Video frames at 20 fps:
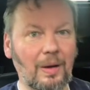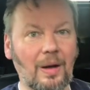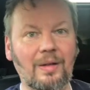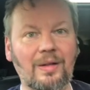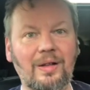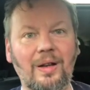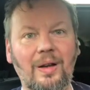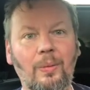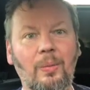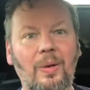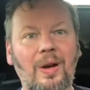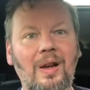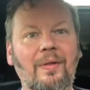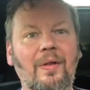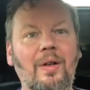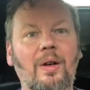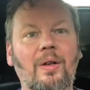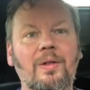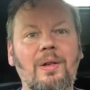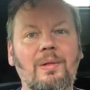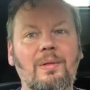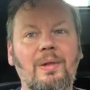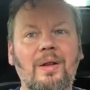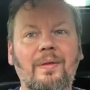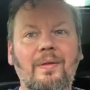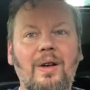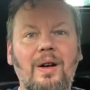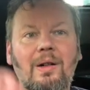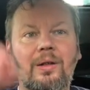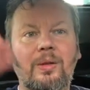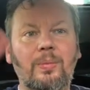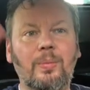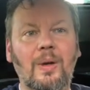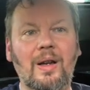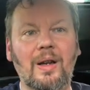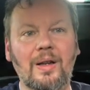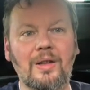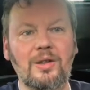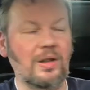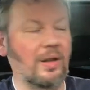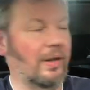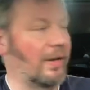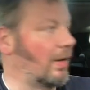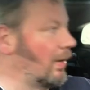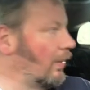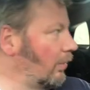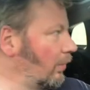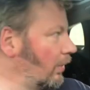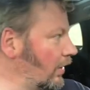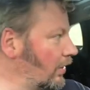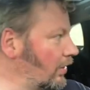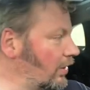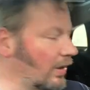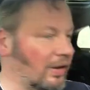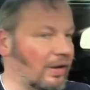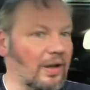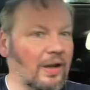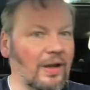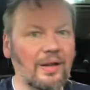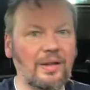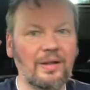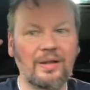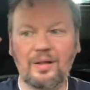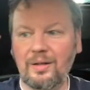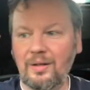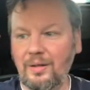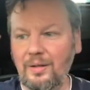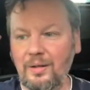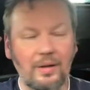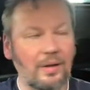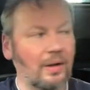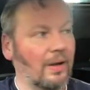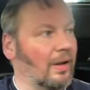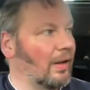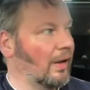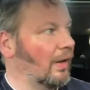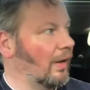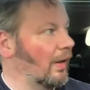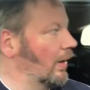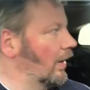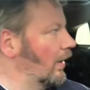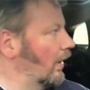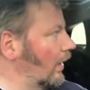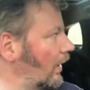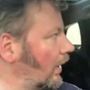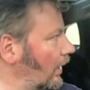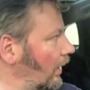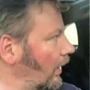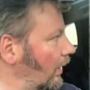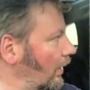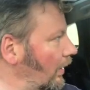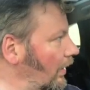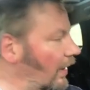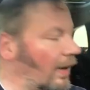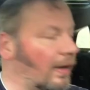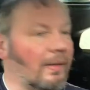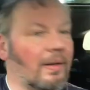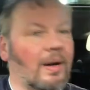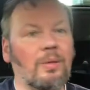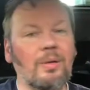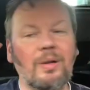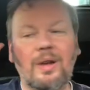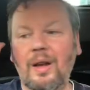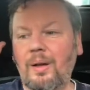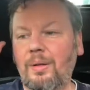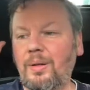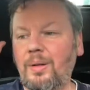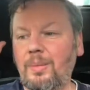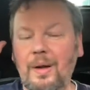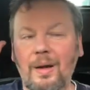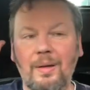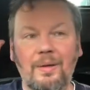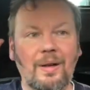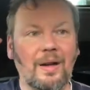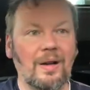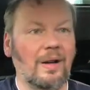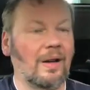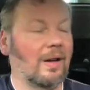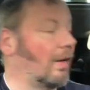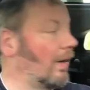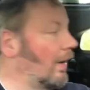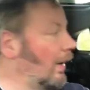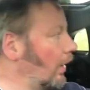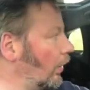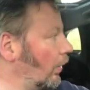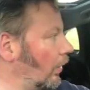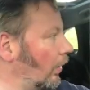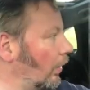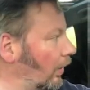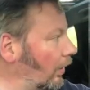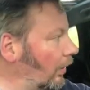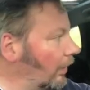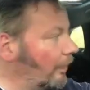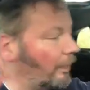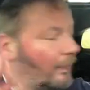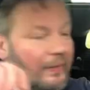A second wave of coronavirus will actually come, Richard, yes. Zero doubt about that at all.